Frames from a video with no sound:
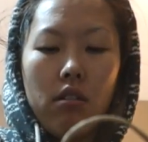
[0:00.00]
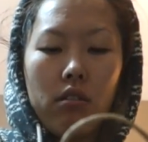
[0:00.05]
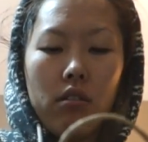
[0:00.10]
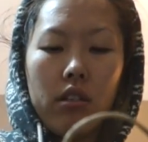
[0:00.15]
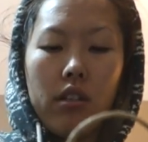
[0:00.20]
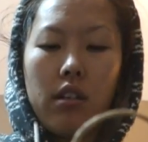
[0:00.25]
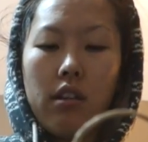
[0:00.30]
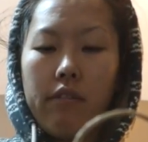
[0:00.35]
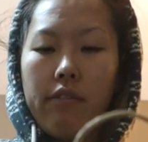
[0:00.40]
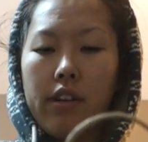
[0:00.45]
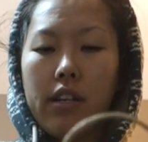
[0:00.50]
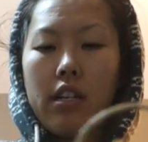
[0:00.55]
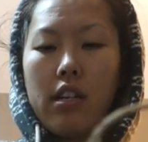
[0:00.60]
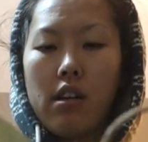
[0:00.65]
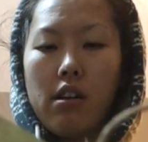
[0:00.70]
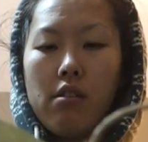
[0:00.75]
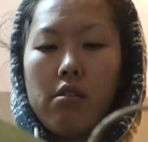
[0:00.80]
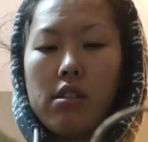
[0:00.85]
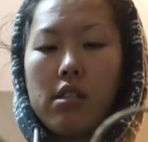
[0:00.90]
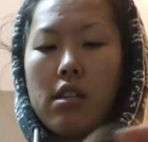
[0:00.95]
earlier
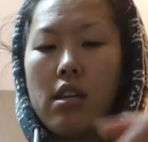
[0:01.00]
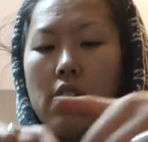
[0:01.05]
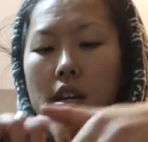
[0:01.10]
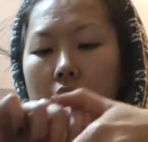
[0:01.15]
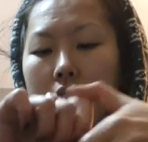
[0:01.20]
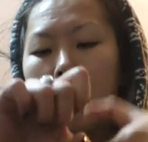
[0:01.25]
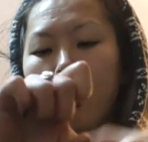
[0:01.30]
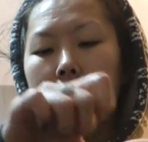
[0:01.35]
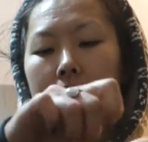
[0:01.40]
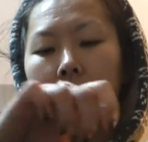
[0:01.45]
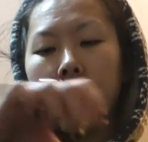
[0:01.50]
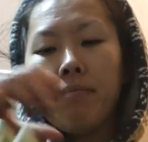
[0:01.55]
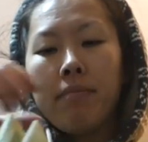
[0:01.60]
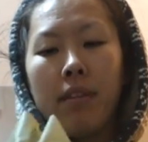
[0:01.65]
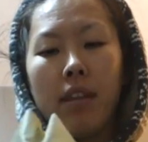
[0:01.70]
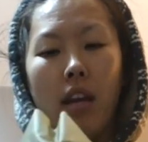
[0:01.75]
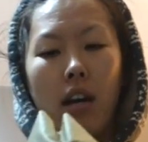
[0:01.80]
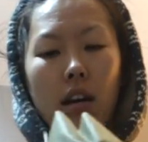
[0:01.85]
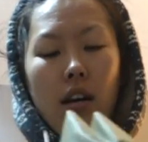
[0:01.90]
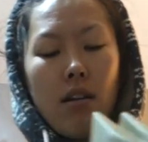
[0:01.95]
videos,
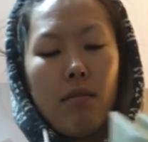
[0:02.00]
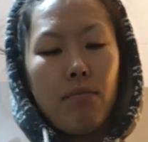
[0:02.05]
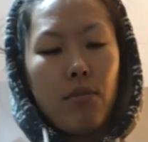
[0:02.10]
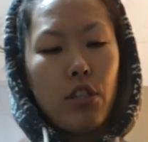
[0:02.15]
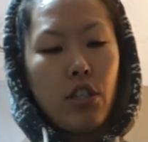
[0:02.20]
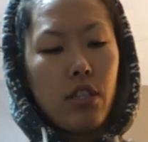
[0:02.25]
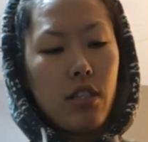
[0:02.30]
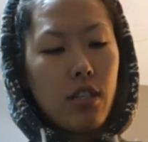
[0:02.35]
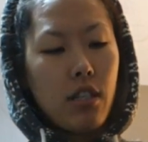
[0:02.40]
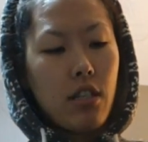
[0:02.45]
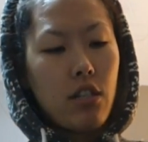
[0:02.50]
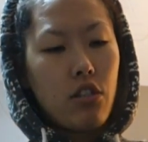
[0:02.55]
we're